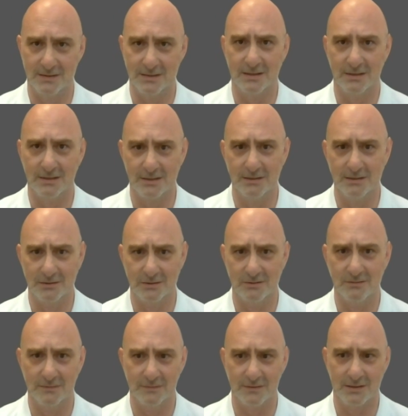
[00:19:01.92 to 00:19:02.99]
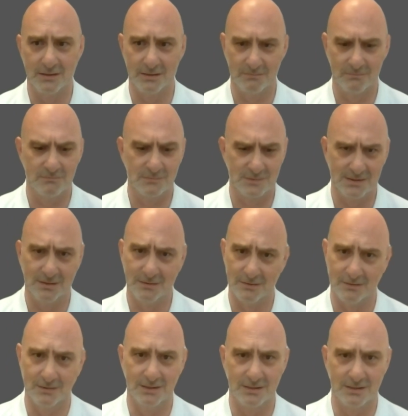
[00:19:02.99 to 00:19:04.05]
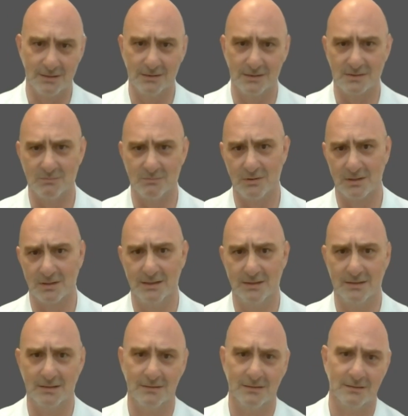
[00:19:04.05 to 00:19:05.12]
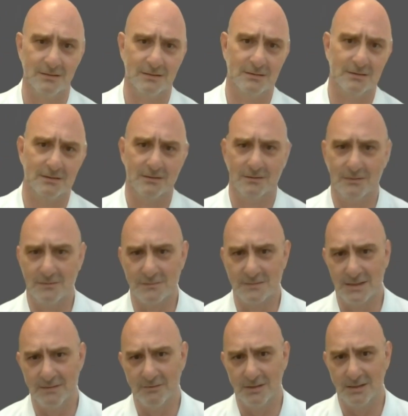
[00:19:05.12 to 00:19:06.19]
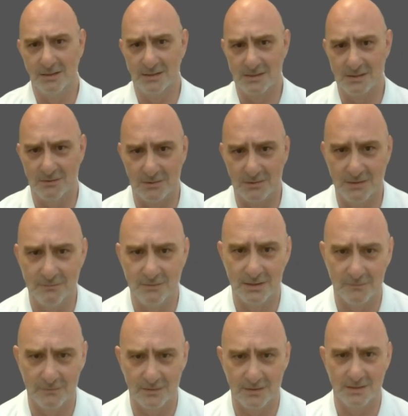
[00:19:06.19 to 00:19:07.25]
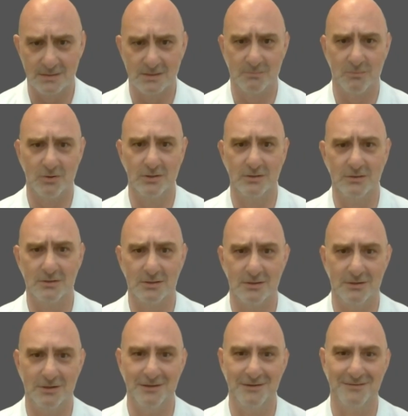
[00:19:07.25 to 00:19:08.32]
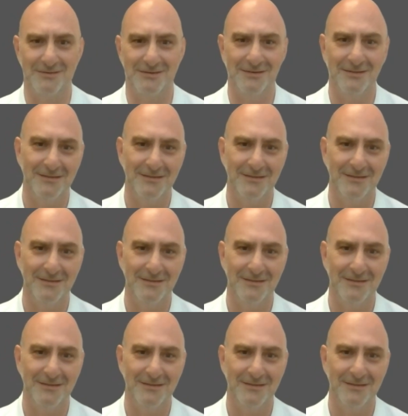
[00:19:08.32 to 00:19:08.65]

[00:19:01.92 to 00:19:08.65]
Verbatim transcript: that they can kill you, and they can certainly kill a small kid of 7 years old, even if he has a .22